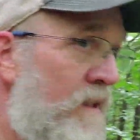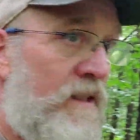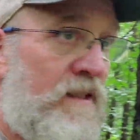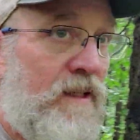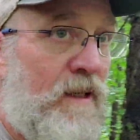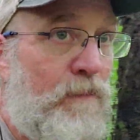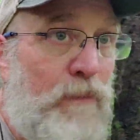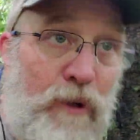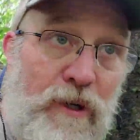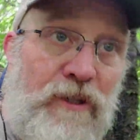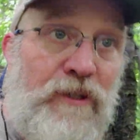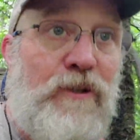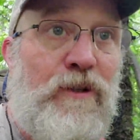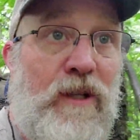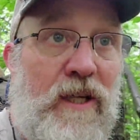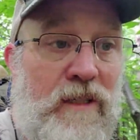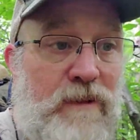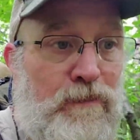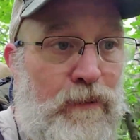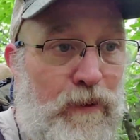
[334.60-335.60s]
I'm pretty sure
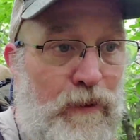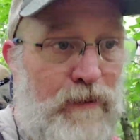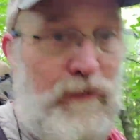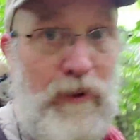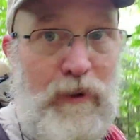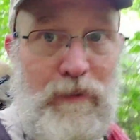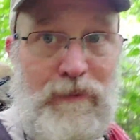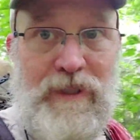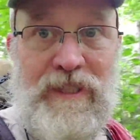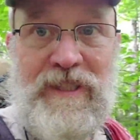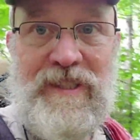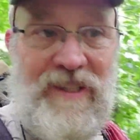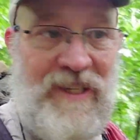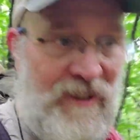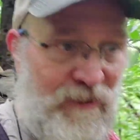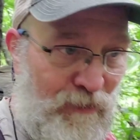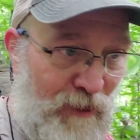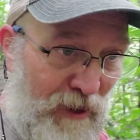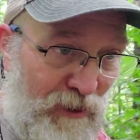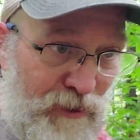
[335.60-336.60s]
that's moose poop. It's
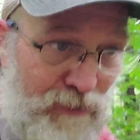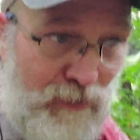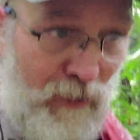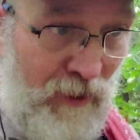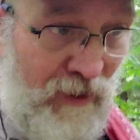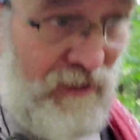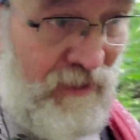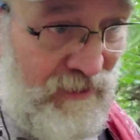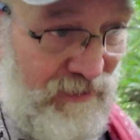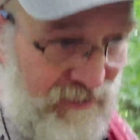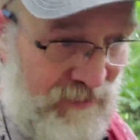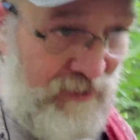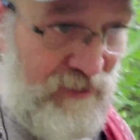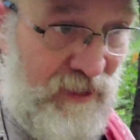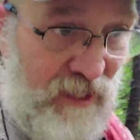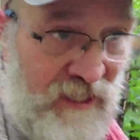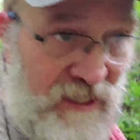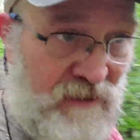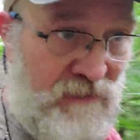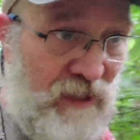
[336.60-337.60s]
like round balls the
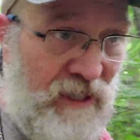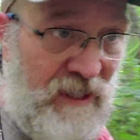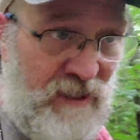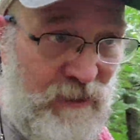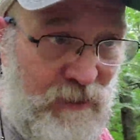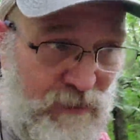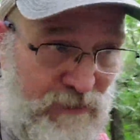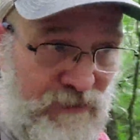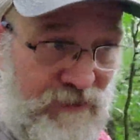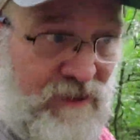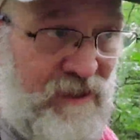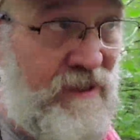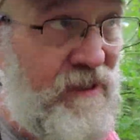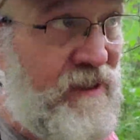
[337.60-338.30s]
size of acorns.